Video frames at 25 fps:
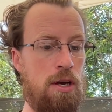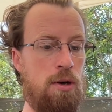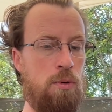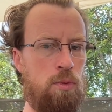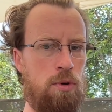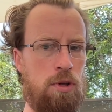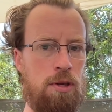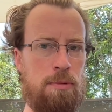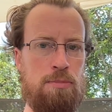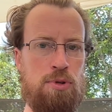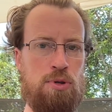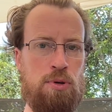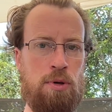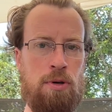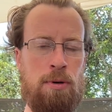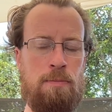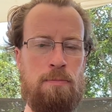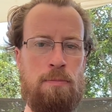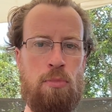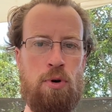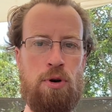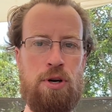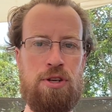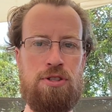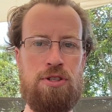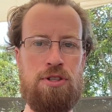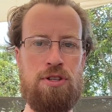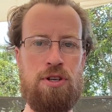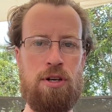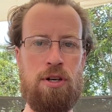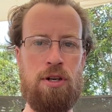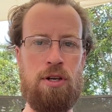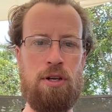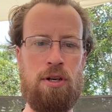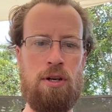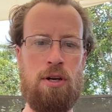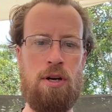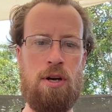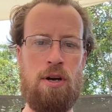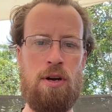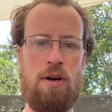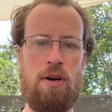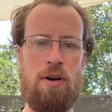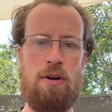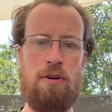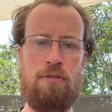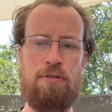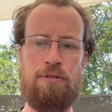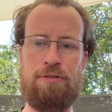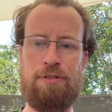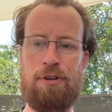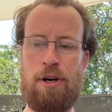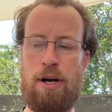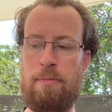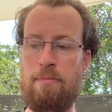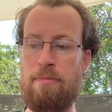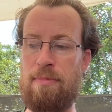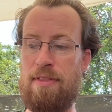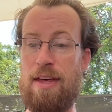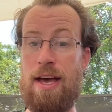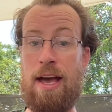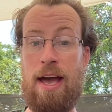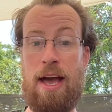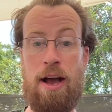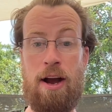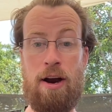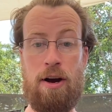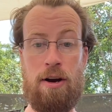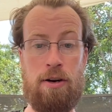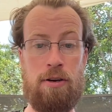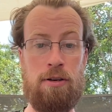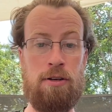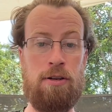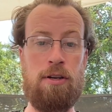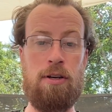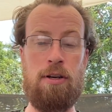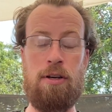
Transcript: will absorb moisture from the air,